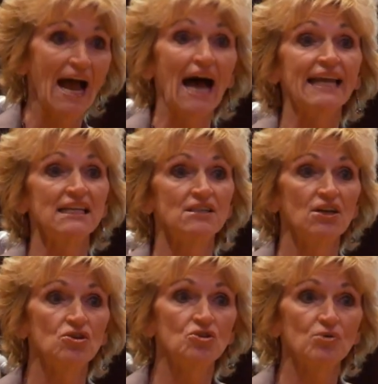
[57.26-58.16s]
I
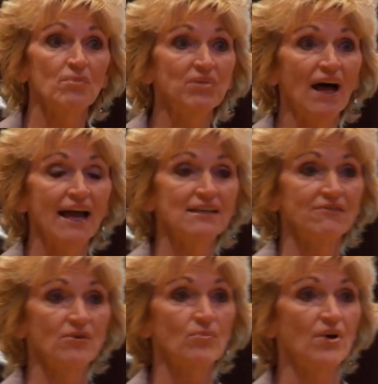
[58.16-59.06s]
continue to apply
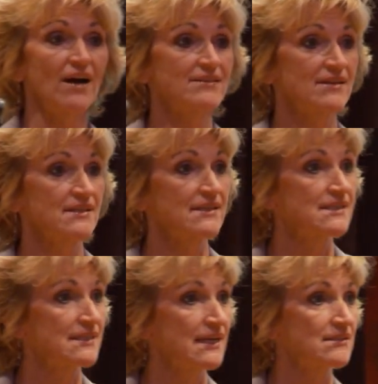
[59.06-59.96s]
different processes and
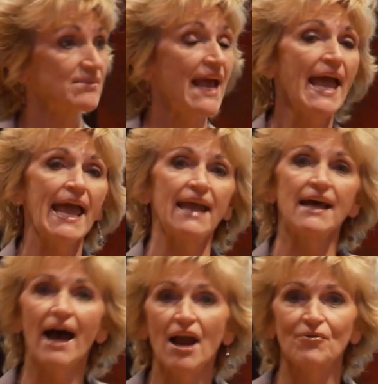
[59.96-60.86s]
systems and
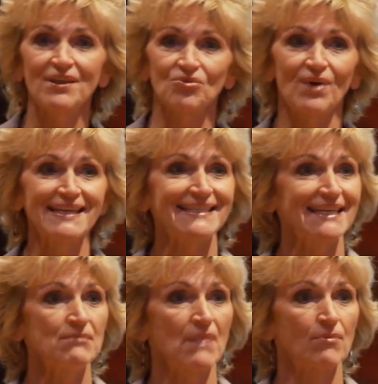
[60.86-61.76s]
hiring the right
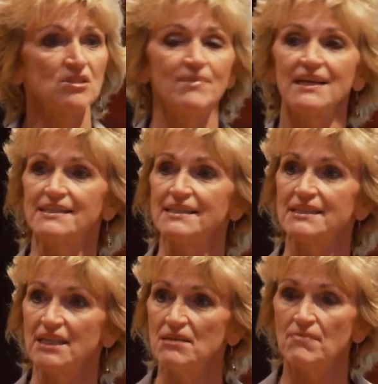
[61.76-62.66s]
team members because it's
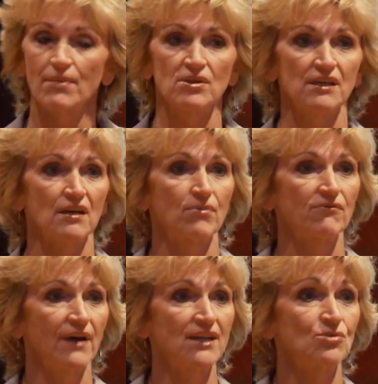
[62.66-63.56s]
team members that can
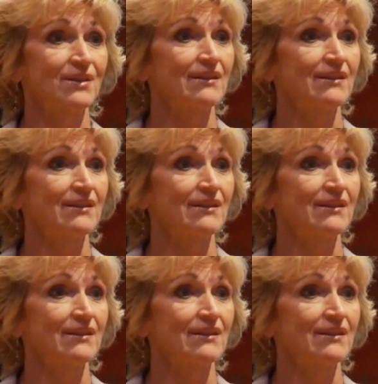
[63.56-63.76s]
provide you with